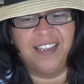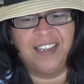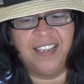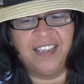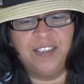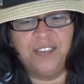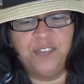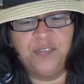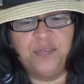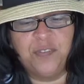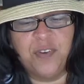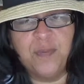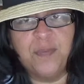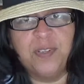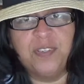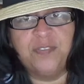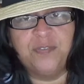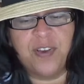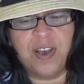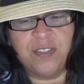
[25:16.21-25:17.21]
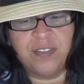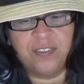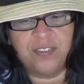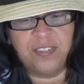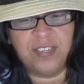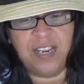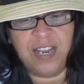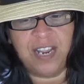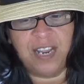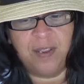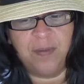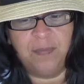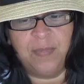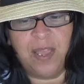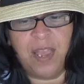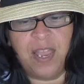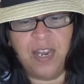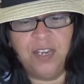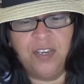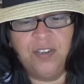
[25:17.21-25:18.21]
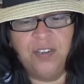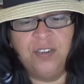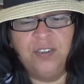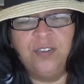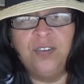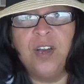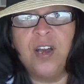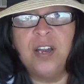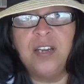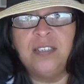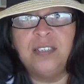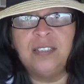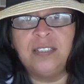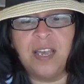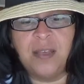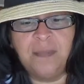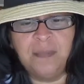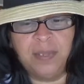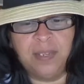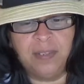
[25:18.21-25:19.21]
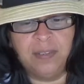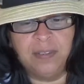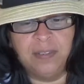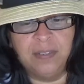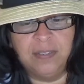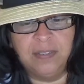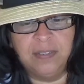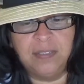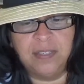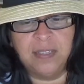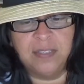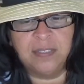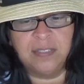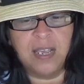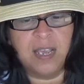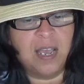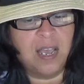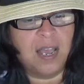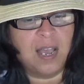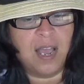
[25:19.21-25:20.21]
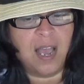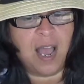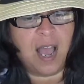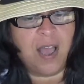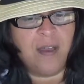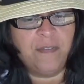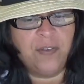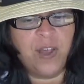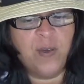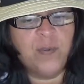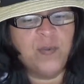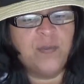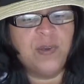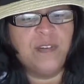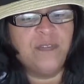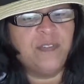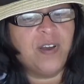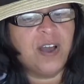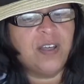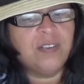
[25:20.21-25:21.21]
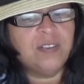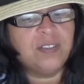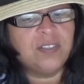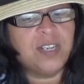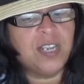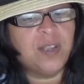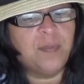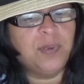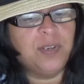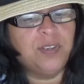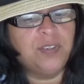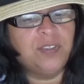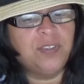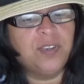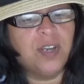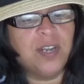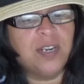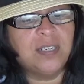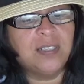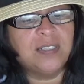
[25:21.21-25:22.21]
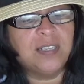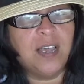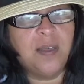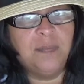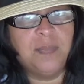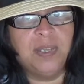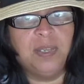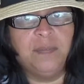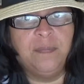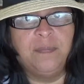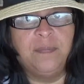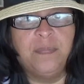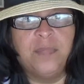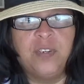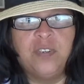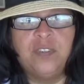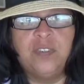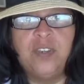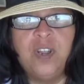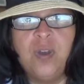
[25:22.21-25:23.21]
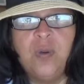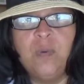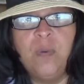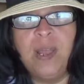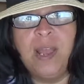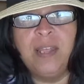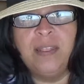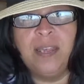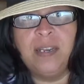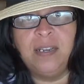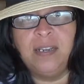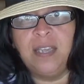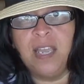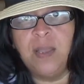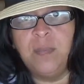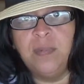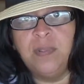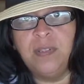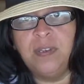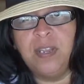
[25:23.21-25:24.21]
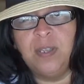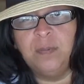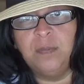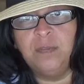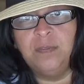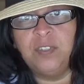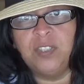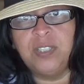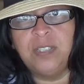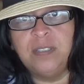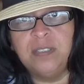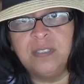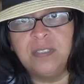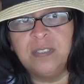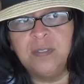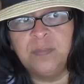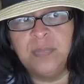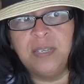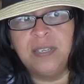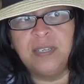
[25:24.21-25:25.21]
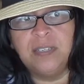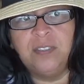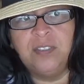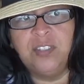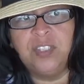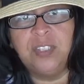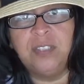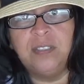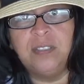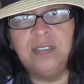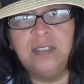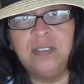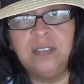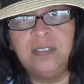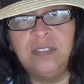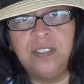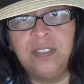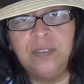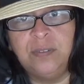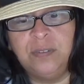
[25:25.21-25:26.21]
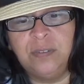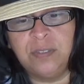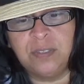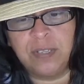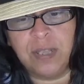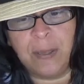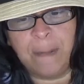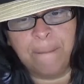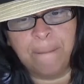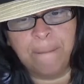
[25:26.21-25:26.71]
is from his Father's name, and you do not accept me. He says, I have come in my Father's name, and you do not accept me. There's no way that he came in the name of Jesus, because Jesus is Zeus.